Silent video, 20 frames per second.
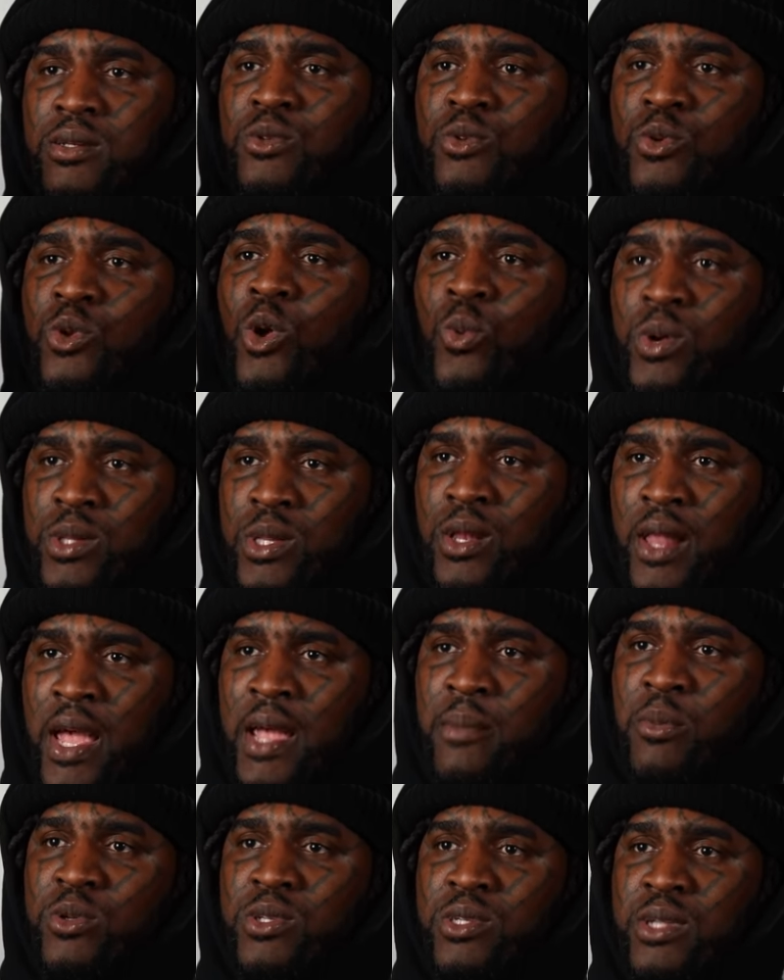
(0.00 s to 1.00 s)
you know, with the
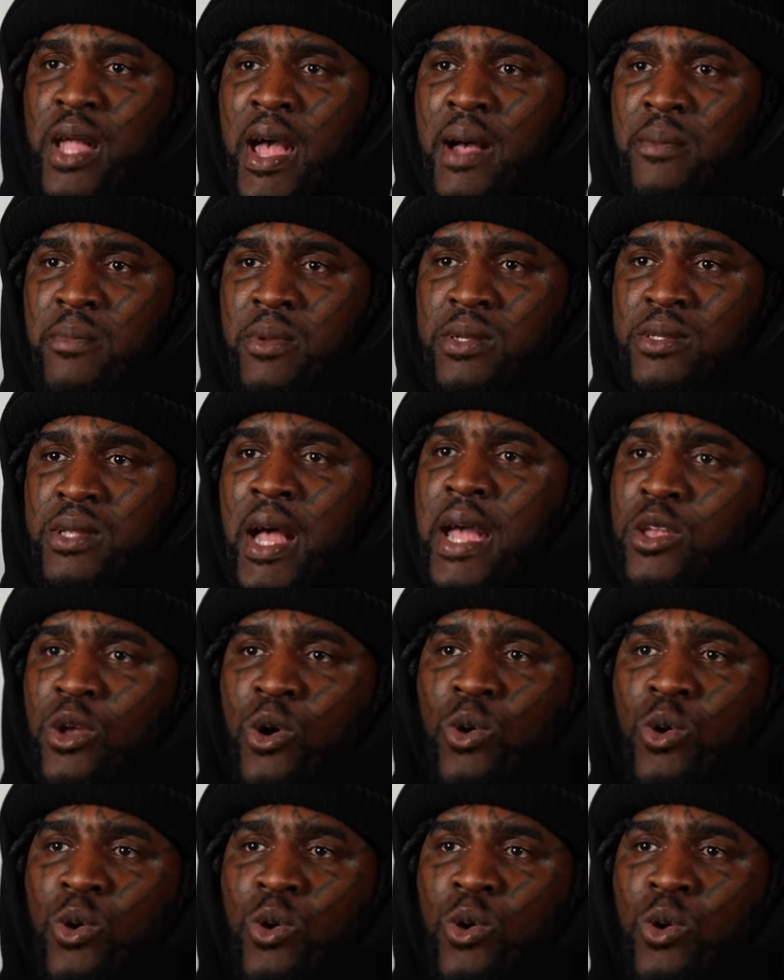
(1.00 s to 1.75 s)
label stamp. It's like,